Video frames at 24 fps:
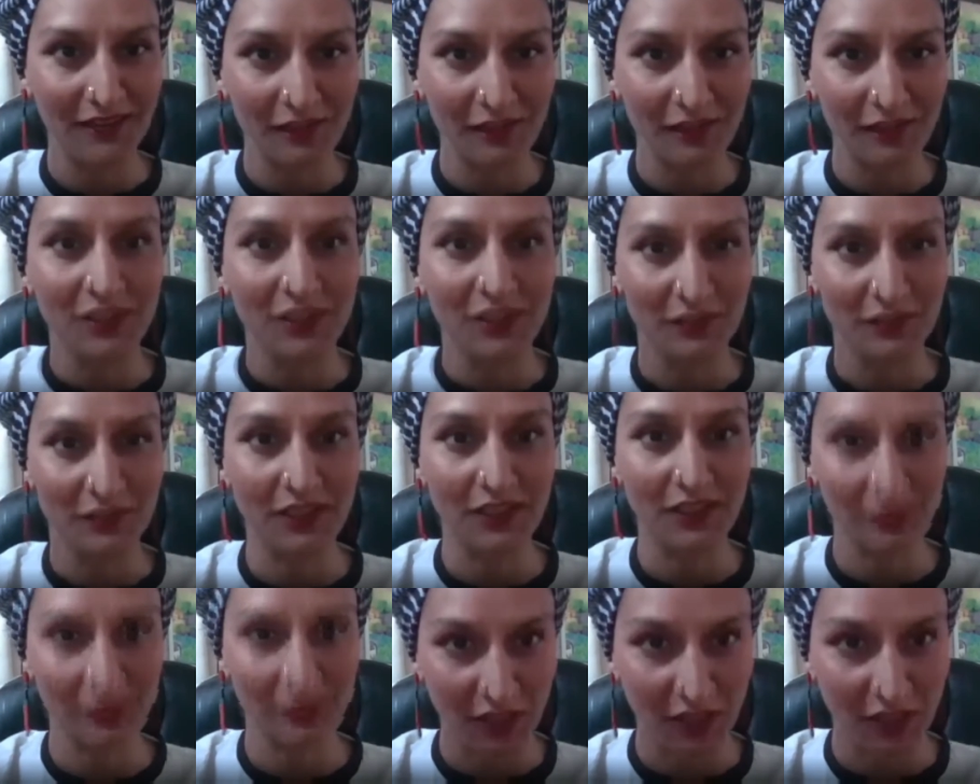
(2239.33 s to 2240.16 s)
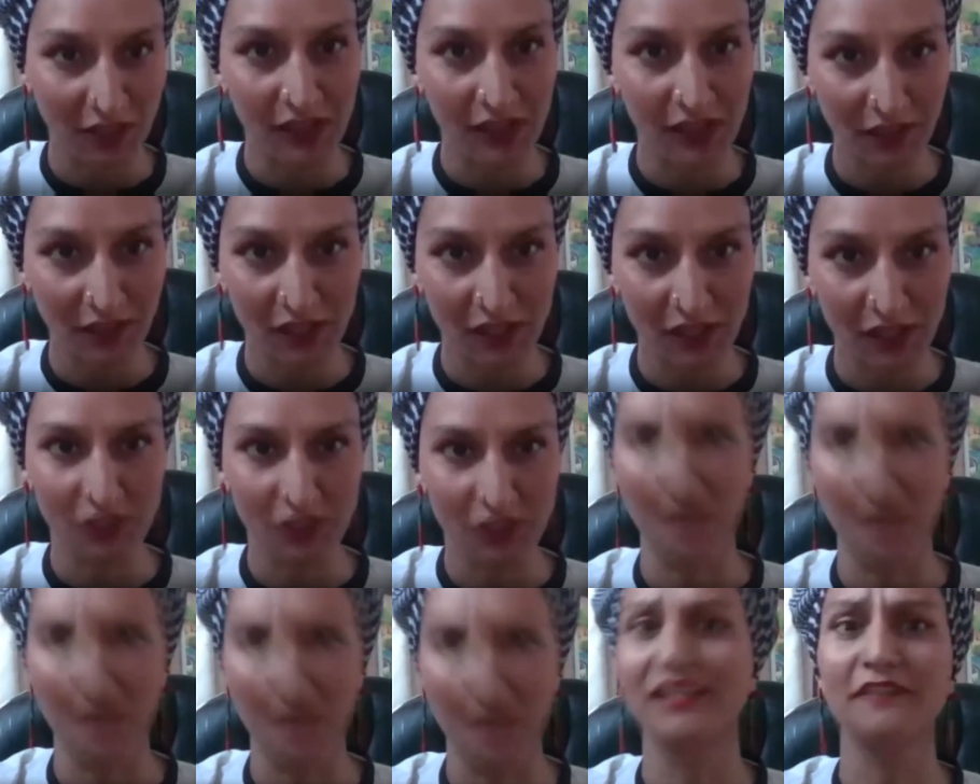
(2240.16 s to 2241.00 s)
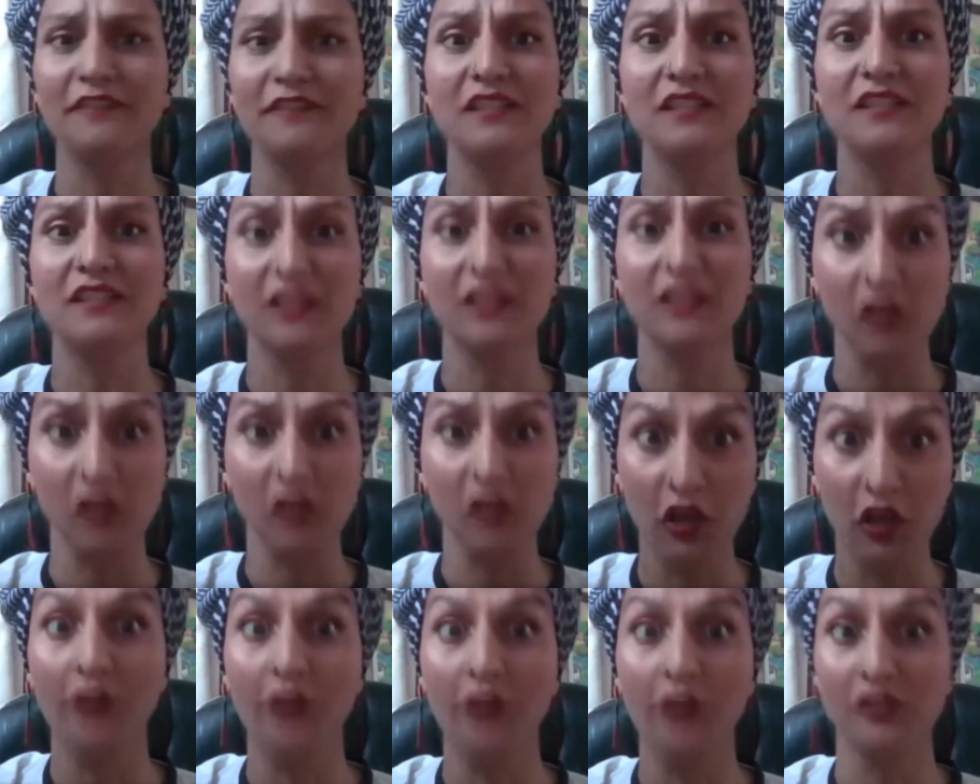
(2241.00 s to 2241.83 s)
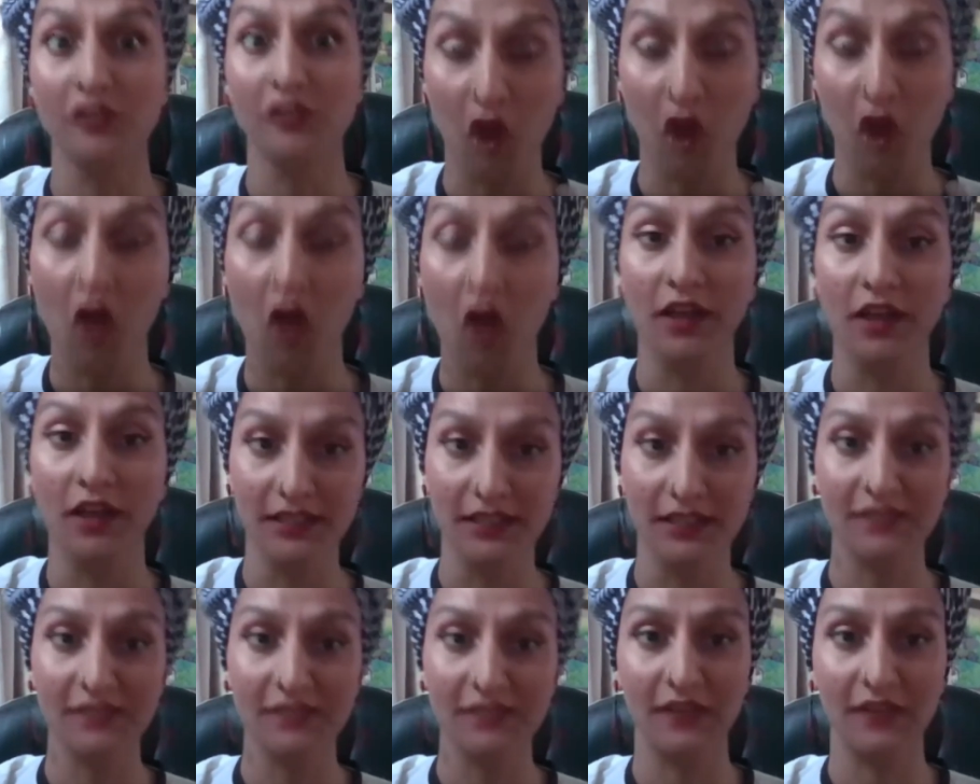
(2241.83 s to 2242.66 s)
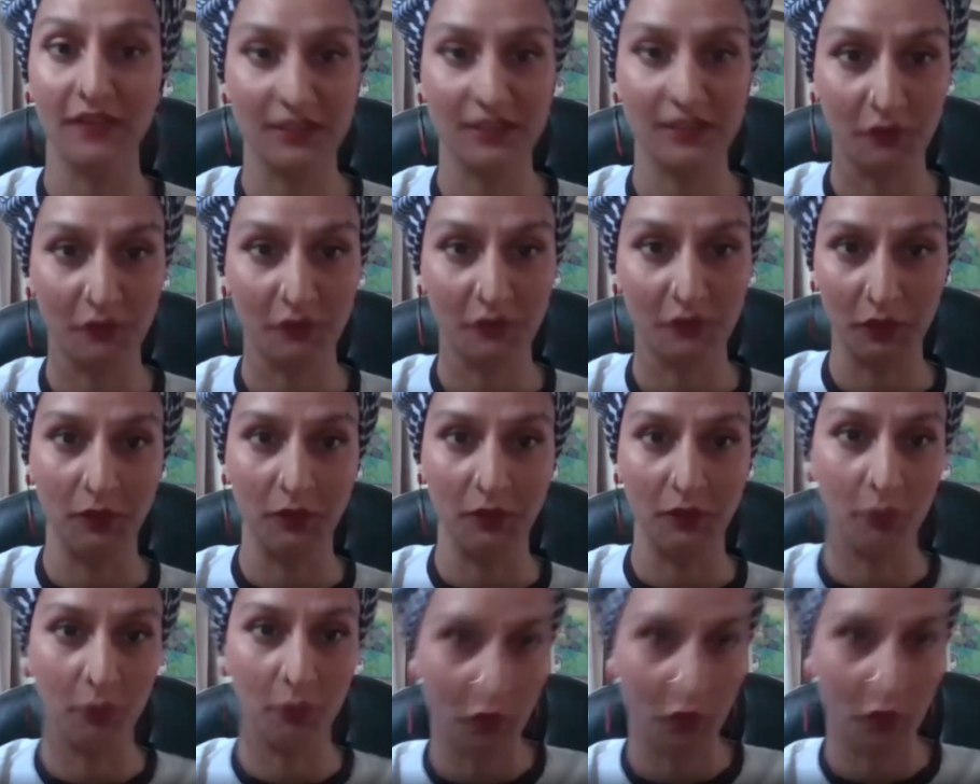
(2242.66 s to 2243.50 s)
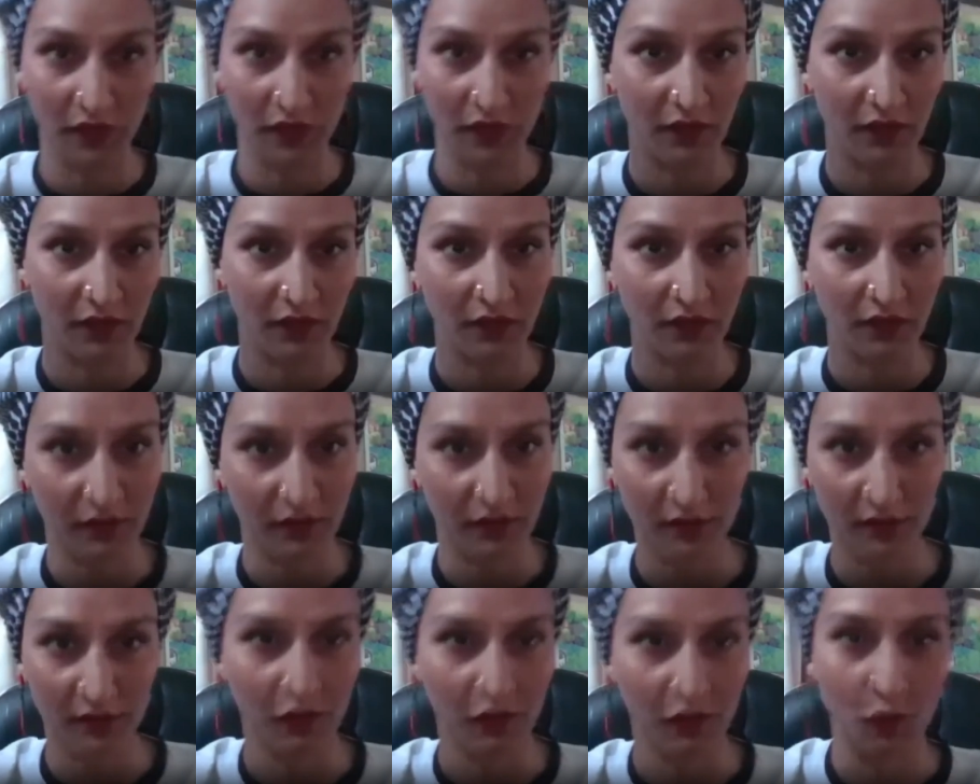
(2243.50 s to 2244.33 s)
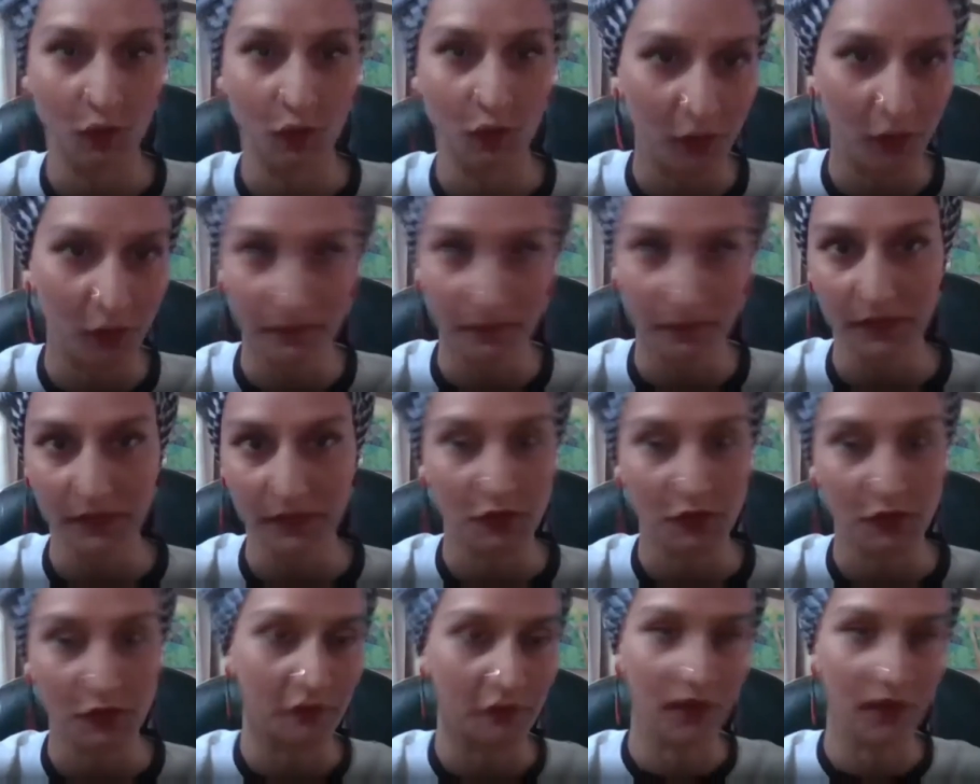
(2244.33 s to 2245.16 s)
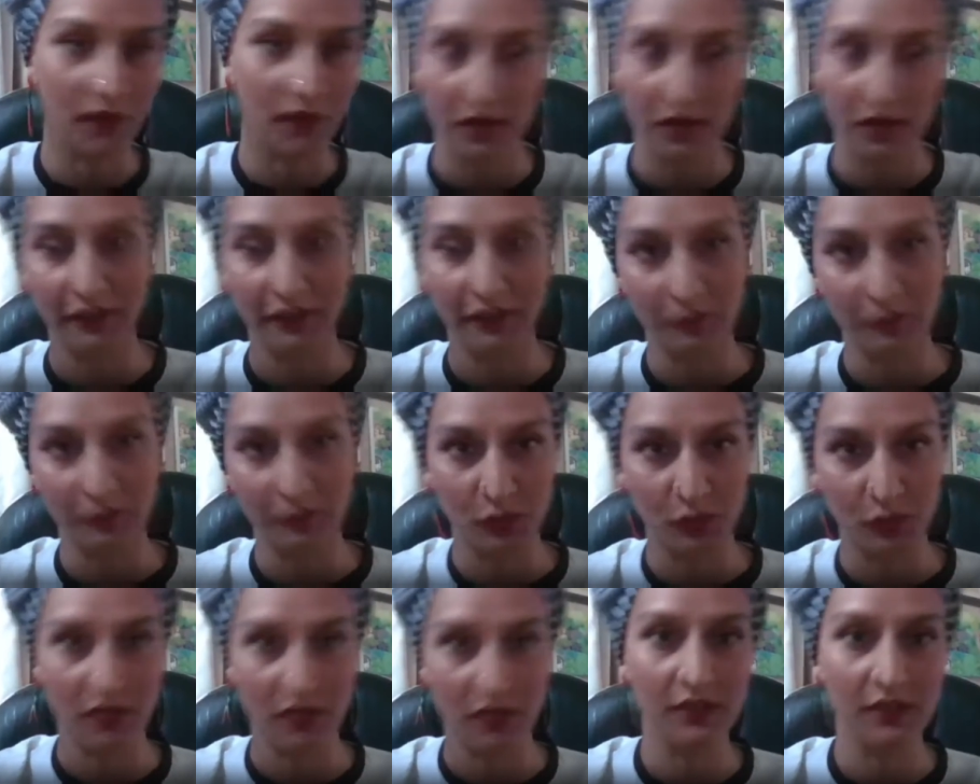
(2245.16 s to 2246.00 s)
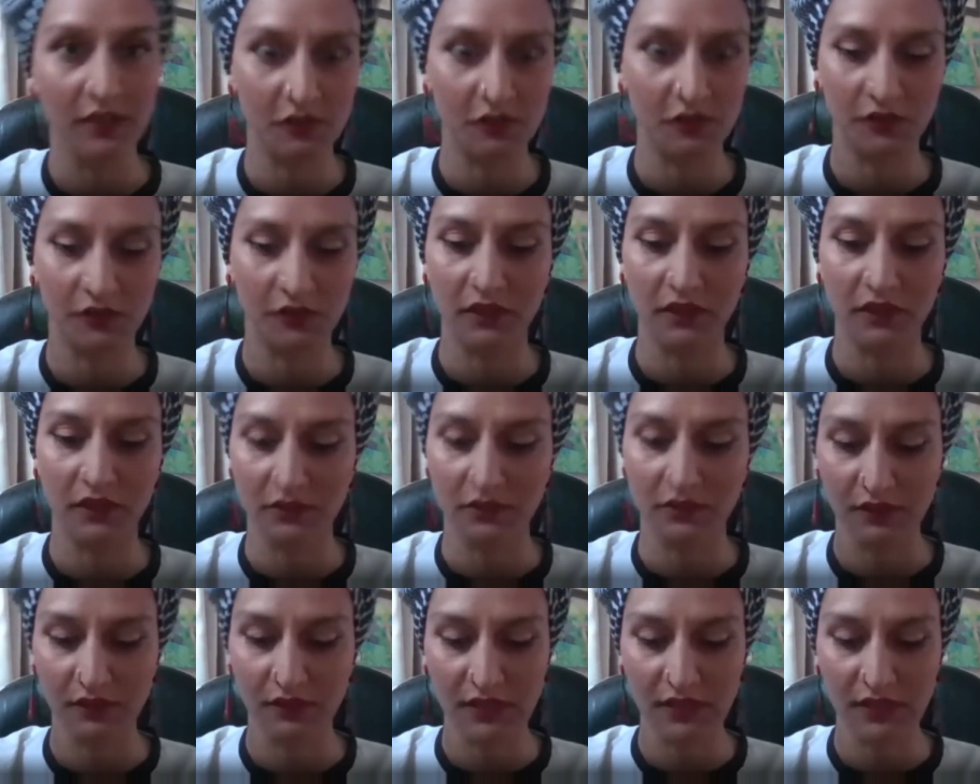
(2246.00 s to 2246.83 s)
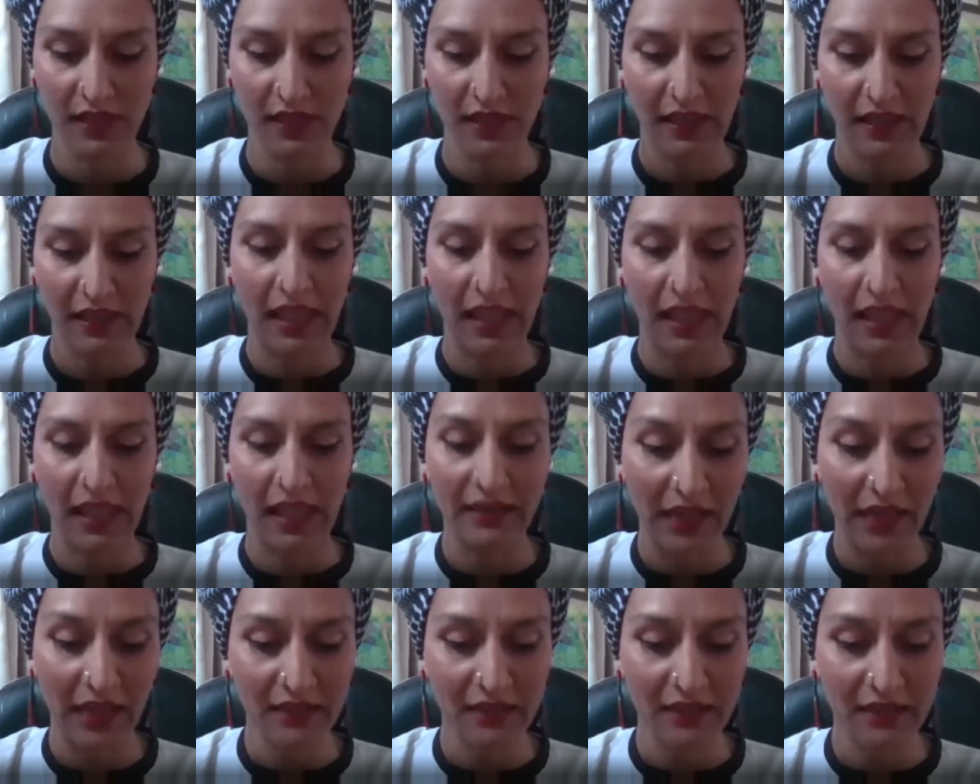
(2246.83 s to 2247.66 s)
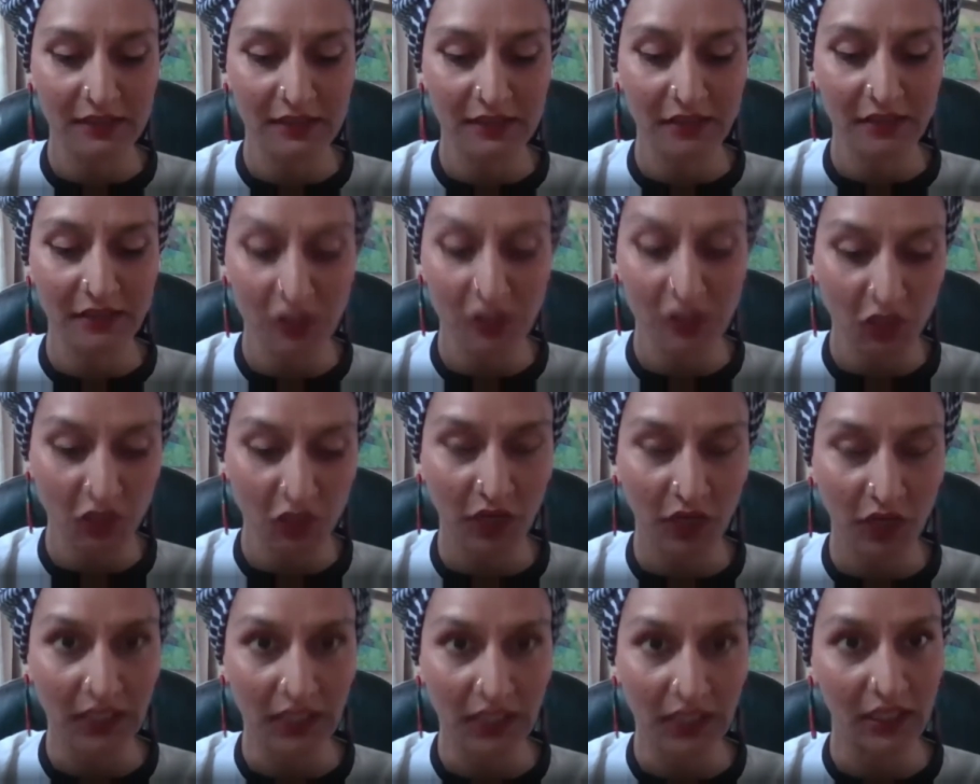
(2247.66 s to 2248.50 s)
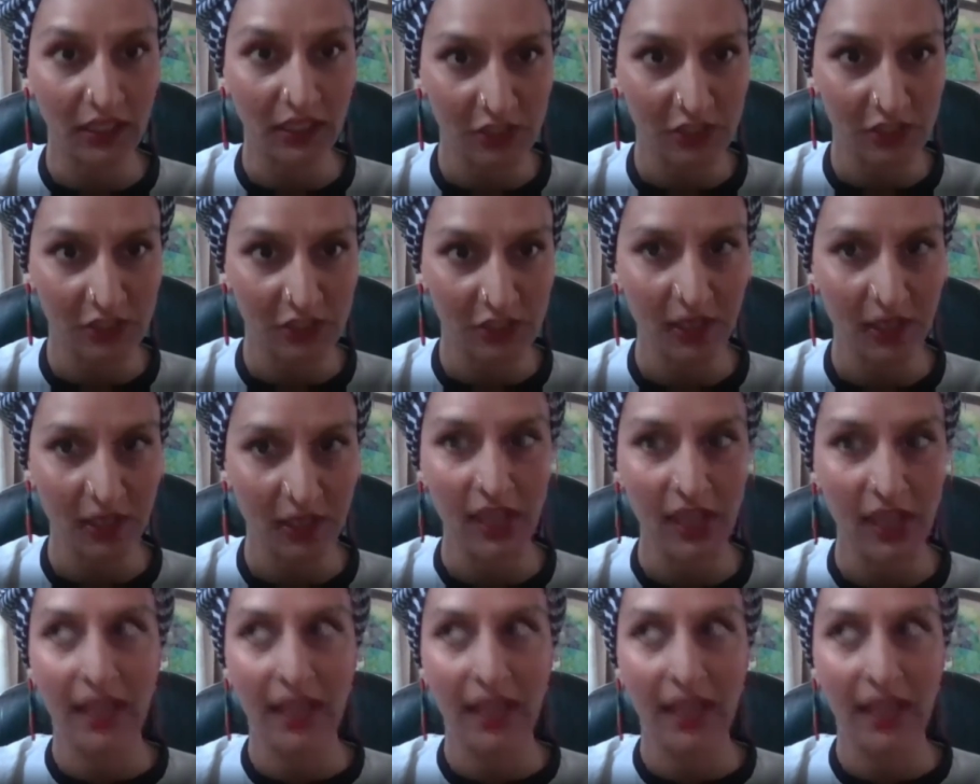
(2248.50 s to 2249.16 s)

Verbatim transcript: It's festival cu culture, and TIFF is a an, is an audience festival more than uh, you know Cannes and which are industry festivals, and it has such a great culture.